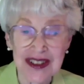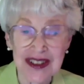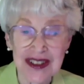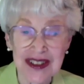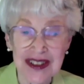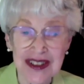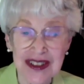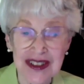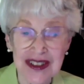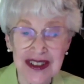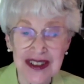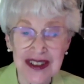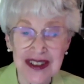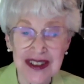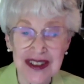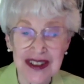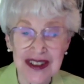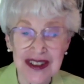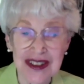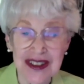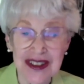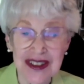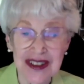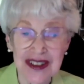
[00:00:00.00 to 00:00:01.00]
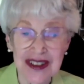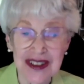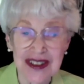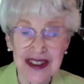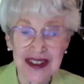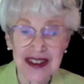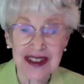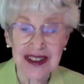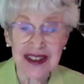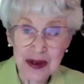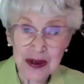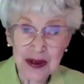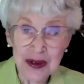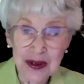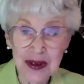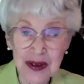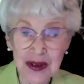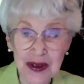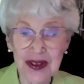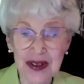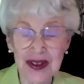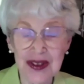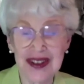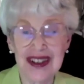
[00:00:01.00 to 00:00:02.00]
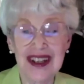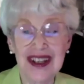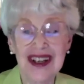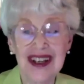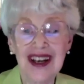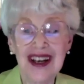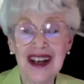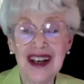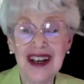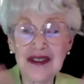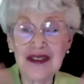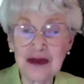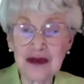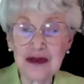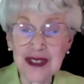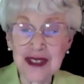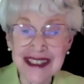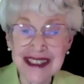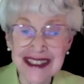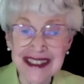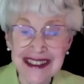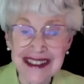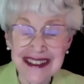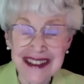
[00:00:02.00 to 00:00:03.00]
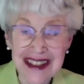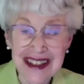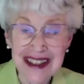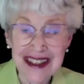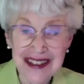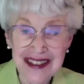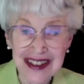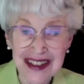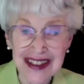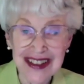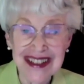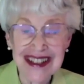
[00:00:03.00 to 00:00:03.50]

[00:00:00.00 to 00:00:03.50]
of our earth, of one another,